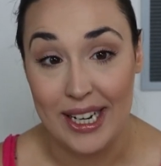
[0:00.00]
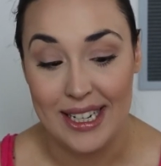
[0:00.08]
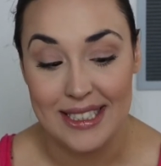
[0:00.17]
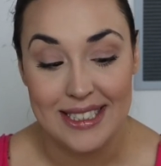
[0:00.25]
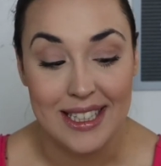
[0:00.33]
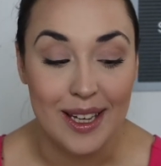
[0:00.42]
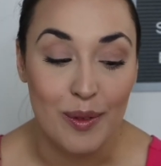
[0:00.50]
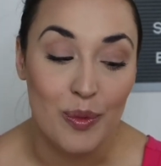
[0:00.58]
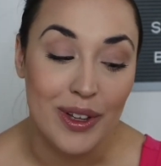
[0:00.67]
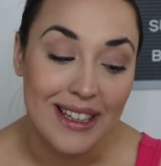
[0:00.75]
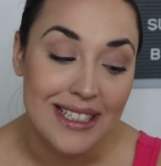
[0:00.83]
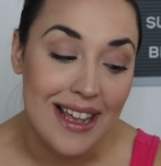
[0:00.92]
it. So like I'm
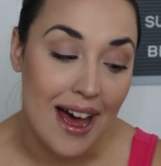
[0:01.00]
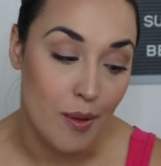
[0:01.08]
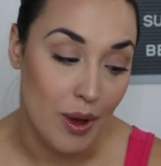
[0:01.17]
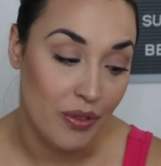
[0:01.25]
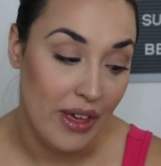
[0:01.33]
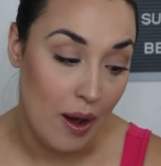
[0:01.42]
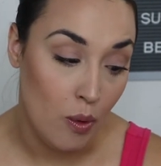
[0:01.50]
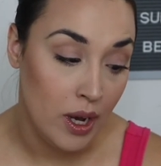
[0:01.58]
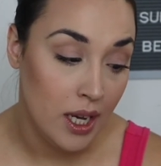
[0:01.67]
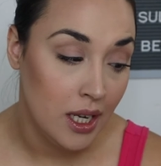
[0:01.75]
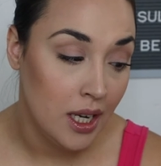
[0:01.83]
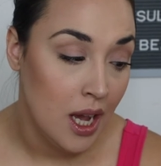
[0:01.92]
really sad about that
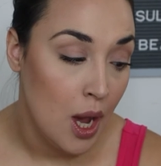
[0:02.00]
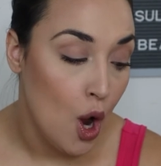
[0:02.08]
one.